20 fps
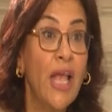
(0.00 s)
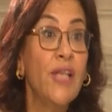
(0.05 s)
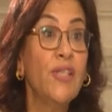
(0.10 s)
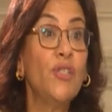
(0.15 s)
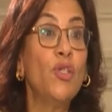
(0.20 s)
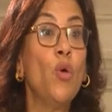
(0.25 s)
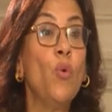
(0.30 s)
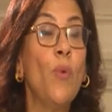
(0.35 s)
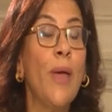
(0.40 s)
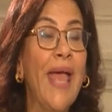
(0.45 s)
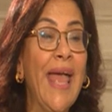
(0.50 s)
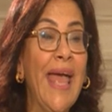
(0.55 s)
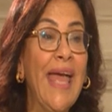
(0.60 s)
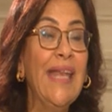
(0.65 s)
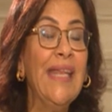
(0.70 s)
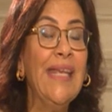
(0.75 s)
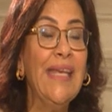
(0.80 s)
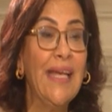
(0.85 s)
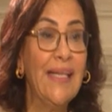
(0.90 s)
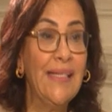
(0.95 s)
So
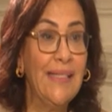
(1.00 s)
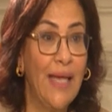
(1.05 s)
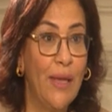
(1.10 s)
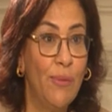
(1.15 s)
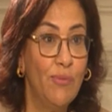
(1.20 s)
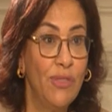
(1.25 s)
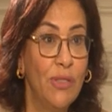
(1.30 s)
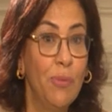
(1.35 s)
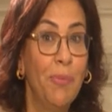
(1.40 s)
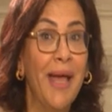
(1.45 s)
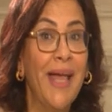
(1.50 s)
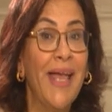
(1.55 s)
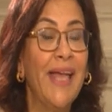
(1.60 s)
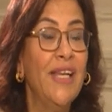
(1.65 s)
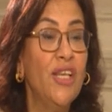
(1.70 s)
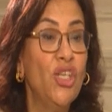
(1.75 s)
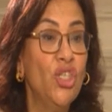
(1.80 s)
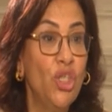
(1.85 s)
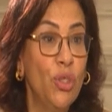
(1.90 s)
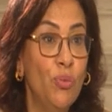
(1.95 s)
any attempt by an
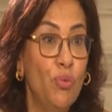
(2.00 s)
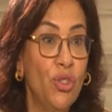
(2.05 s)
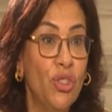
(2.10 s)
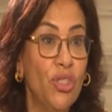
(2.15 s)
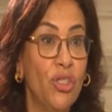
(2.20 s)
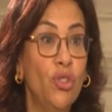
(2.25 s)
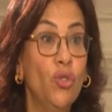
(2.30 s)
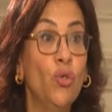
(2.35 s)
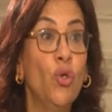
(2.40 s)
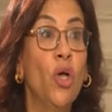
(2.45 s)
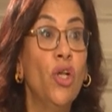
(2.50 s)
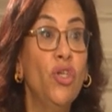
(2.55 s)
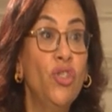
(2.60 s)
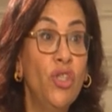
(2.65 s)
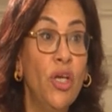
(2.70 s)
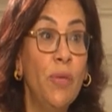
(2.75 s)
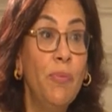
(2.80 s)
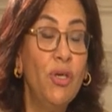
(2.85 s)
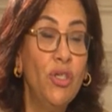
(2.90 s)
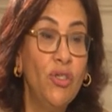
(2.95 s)
Egyptian to
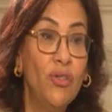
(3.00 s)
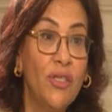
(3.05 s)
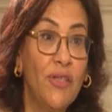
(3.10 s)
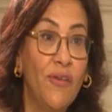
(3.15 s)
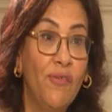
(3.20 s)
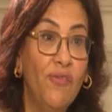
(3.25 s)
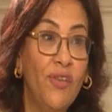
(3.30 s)
contribute to the